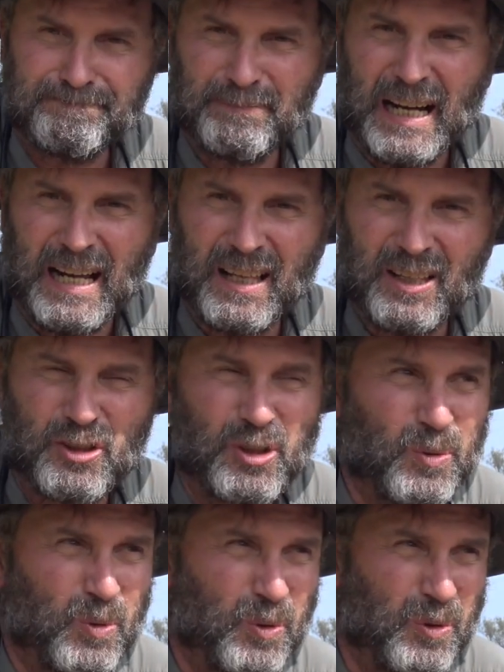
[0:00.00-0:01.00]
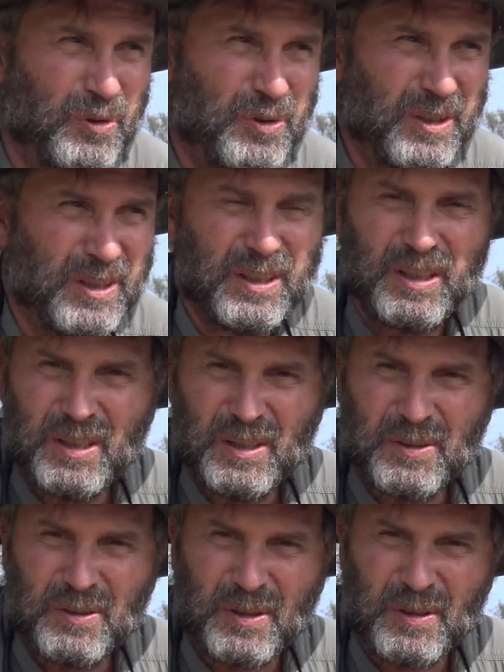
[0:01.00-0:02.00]
Biology rules,
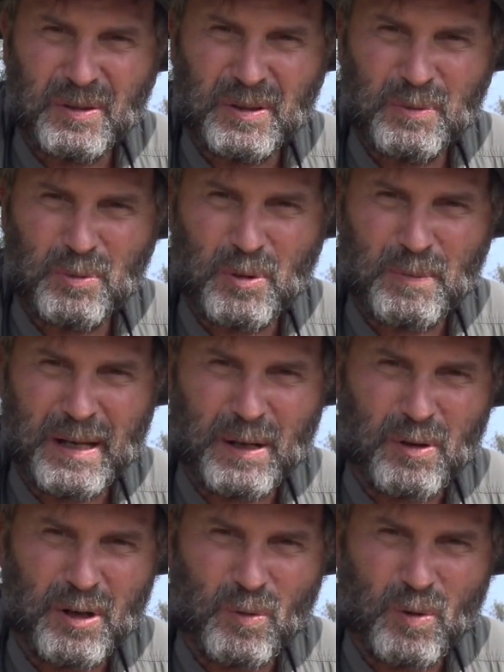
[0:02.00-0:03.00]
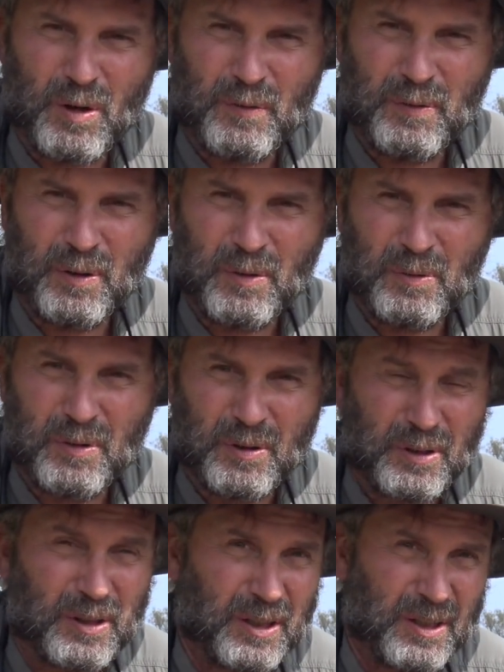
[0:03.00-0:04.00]
so it won't matter on the water flow.
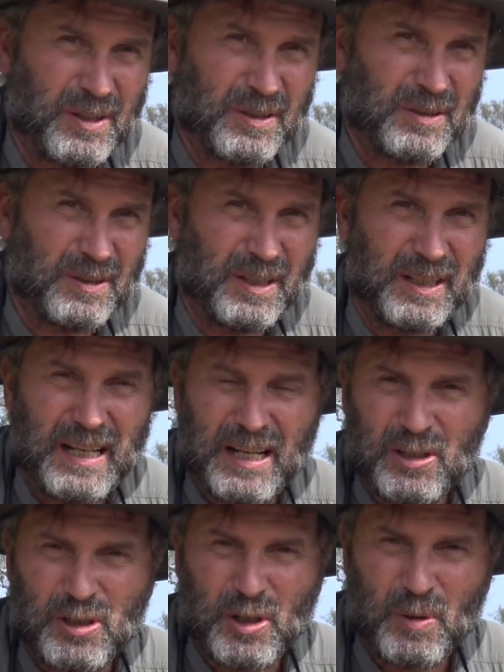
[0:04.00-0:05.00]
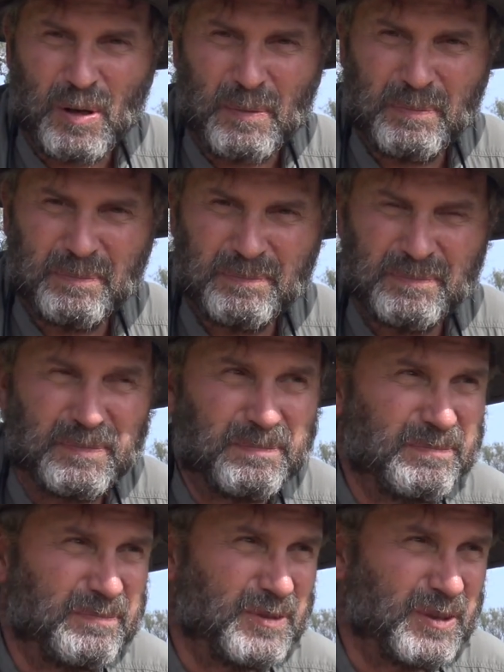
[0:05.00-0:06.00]
They're gonna, they got to show up.
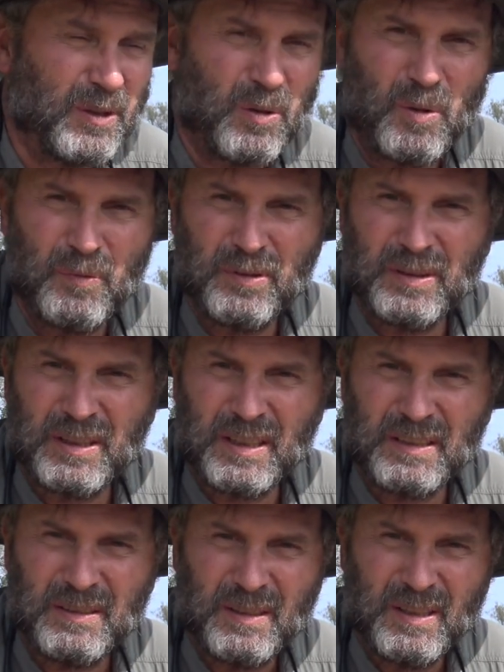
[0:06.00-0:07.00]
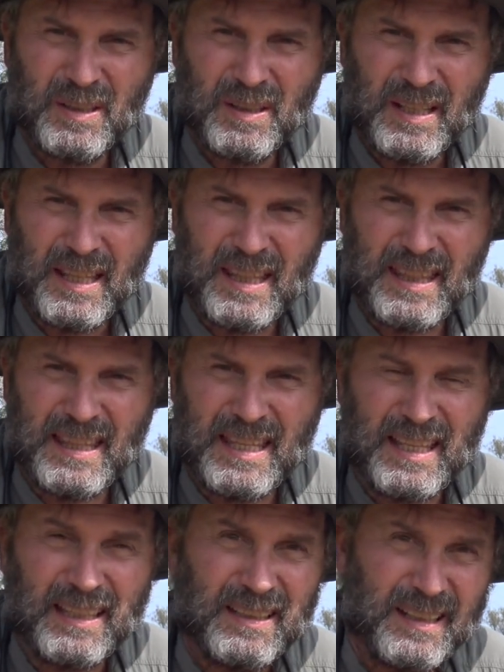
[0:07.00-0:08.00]
So hopefully, in
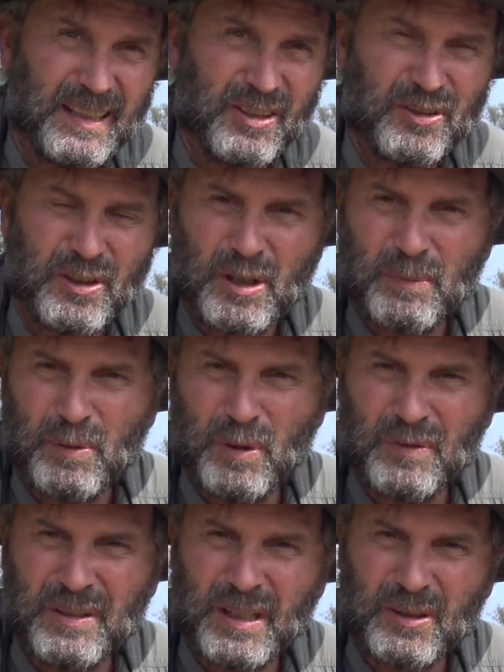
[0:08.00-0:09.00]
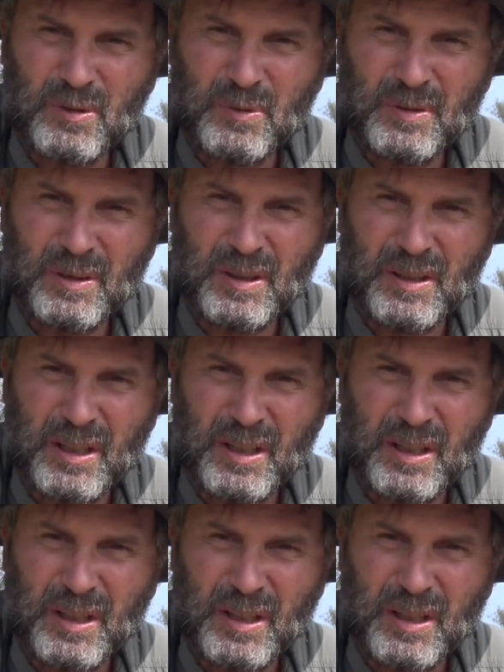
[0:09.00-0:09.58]
it'll start improving next you know